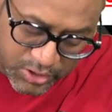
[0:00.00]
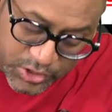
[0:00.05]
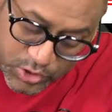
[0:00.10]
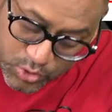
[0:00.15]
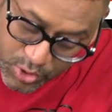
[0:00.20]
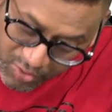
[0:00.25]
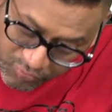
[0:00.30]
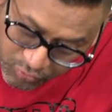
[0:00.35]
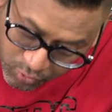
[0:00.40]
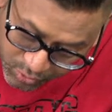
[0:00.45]

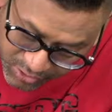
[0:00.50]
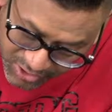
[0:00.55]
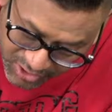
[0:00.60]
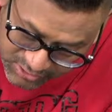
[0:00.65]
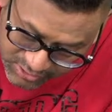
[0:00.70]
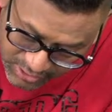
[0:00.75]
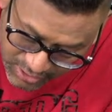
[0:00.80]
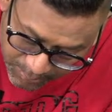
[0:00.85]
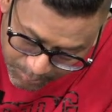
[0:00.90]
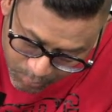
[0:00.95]
have to take the
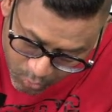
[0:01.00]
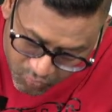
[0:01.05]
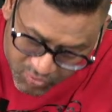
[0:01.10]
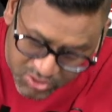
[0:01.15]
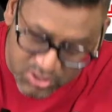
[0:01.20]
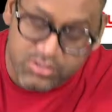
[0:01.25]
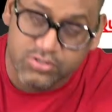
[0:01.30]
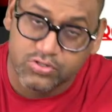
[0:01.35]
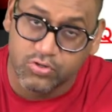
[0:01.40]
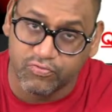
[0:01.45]
approval.
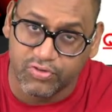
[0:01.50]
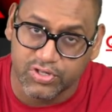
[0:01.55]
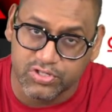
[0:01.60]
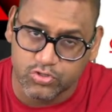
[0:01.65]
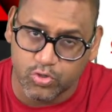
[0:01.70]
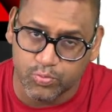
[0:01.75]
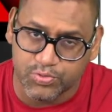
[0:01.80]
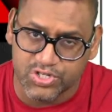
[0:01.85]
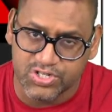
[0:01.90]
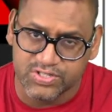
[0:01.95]
So first
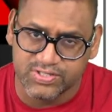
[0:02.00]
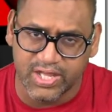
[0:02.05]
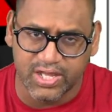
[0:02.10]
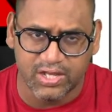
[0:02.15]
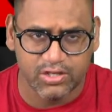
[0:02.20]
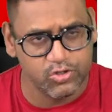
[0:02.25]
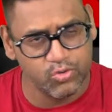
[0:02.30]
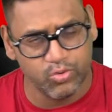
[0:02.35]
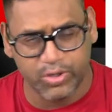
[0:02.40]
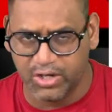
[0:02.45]
option is saying
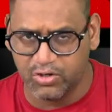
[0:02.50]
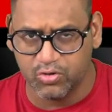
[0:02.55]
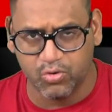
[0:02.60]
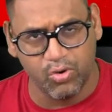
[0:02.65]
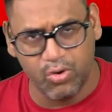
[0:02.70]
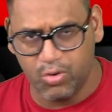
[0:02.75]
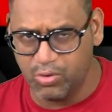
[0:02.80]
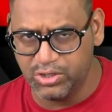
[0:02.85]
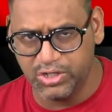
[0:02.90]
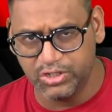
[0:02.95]
you can go
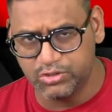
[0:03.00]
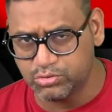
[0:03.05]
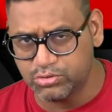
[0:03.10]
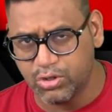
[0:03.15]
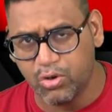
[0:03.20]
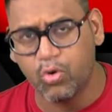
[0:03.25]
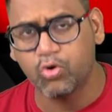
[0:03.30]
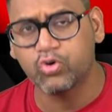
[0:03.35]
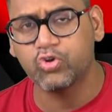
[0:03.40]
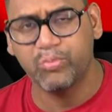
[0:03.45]
only through the
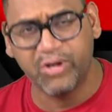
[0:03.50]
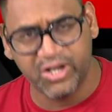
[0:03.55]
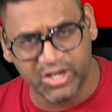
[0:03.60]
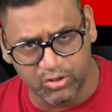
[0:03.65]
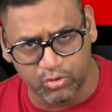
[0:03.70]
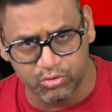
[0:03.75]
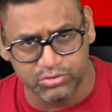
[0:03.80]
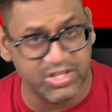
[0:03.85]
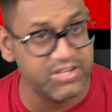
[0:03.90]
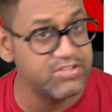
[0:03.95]
automatic route,
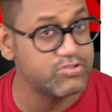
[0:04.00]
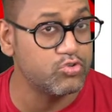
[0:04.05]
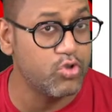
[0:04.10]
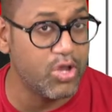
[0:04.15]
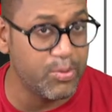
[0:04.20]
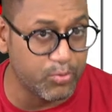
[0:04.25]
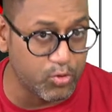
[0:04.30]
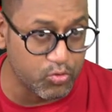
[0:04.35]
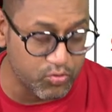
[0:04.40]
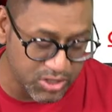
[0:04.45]
there is no
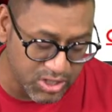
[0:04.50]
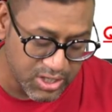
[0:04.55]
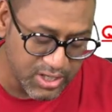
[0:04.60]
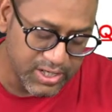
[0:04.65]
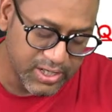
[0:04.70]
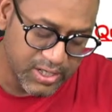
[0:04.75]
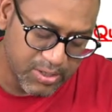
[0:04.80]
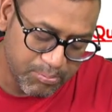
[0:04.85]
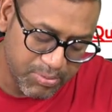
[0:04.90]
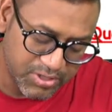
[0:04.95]
approval.
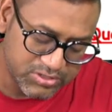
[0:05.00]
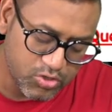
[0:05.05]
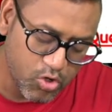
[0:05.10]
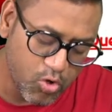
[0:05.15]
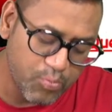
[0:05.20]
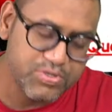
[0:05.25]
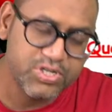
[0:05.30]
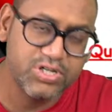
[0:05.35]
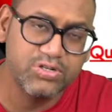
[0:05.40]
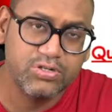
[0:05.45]
But the
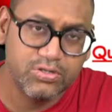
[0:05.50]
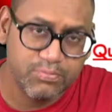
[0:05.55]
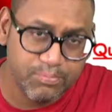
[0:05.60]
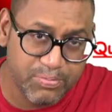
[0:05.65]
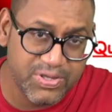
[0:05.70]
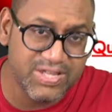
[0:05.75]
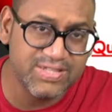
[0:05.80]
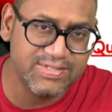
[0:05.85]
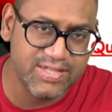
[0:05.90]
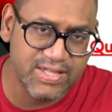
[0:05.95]
option B
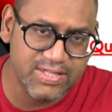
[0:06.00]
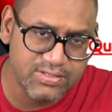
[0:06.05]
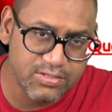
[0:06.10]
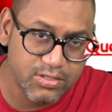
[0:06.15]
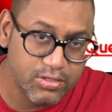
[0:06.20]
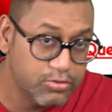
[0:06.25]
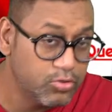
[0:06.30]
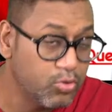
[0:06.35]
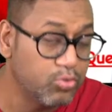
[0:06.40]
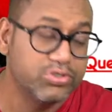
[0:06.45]
says
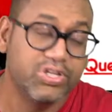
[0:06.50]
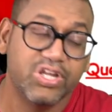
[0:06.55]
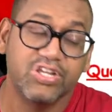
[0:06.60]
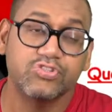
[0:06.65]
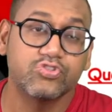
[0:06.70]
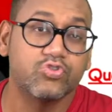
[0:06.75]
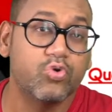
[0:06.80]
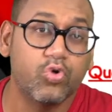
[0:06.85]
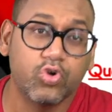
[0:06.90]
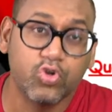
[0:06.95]
no, there is
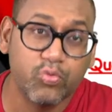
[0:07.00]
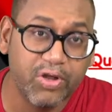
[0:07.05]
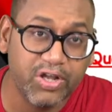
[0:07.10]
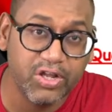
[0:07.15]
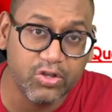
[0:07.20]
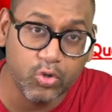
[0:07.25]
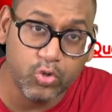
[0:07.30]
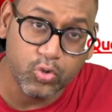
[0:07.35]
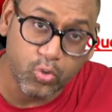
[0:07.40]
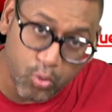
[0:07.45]
no automatic
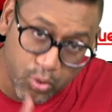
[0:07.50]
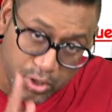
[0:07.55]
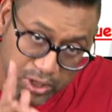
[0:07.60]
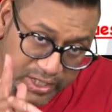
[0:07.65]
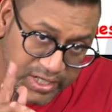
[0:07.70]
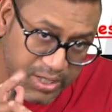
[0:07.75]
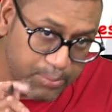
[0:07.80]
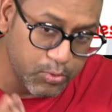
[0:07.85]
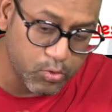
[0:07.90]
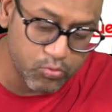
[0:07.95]
route, only
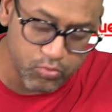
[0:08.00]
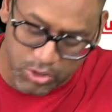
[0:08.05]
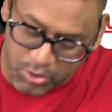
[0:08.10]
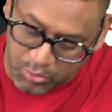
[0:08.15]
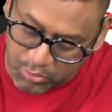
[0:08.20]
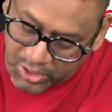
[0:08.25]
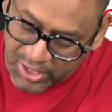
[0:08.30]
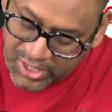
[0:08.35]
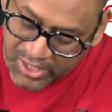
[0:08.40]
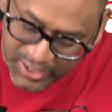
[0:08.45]
approval route.
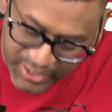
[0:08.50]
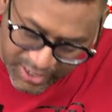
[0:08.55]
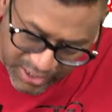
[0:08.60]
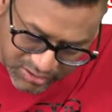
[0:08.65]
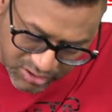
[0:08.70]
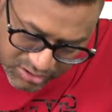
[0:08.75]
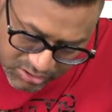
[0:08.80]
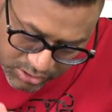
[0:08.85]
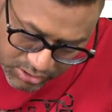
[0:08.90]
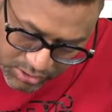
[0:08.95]
And the
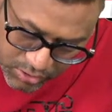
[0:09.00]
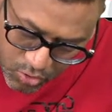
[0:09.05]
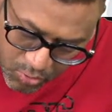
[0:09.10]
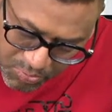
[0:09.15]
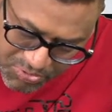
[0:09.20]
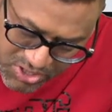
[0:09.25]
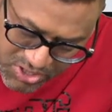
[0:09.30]
third option